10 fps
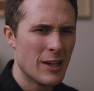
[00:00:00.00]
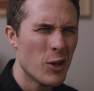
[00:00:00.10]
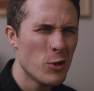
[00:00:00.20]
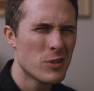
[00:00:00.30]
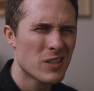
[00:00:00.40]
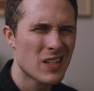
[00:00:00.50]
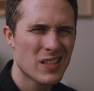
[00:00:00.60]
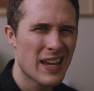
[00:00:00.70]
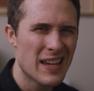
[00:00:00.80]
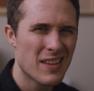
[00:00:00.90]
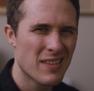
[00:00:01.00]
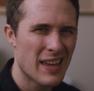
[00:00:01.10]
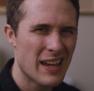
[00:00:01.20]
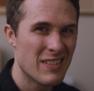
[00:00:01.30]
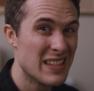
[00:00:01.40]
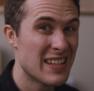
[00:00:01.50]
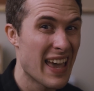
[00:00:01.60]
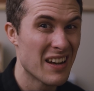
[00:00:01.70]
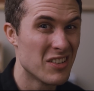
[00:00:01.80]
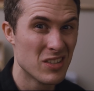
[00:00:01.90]
who's to say that they're
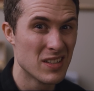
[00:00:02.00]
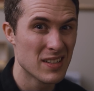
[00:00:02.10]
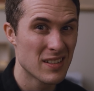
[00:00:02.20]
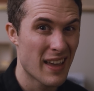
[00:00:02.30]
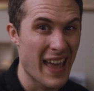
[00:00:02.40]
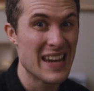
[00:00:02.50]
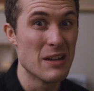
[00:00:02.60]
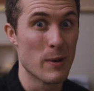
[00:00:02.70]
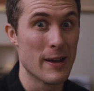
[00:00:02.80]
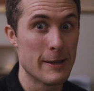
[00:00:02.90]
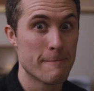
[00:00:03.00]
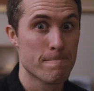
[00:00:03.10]
intelligent anyway?